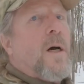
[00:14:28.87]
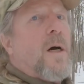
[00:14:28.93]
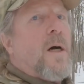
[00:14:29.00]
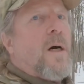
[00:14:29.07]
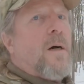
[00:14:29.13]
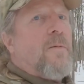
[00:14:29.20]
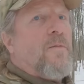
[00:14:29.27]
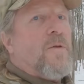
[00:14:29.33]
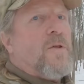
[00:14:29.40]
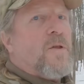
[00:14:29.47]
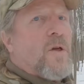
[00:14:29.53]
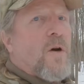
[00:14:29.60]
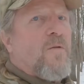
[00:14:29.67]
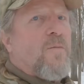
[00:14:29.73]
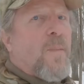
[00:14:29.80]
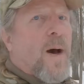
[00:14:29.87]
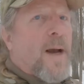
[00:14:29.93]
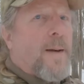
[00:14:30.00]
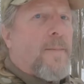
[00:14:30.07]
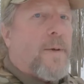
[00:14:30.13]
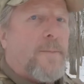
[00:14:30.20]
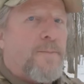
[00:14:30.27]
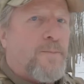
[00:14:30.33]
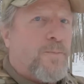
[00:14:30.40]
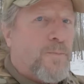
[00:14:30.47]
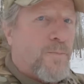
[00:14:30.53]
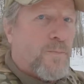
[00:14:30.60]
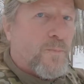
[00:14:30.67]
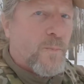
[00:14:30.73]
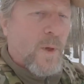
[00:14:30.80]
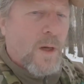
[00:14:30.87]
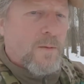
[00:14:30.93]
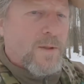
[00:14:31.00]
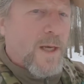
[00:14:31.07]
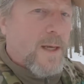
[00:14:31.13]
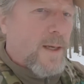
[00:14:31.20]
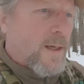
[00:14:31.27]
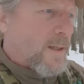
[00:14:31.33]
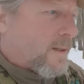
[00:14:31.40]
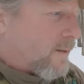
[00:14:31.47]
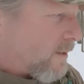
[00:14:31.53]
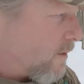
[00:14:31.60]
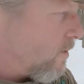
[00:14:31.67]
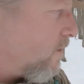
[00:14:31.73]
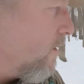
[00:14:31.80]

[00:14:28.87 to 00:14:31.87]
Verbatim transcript: of the stovepipe. I'll take you in here, let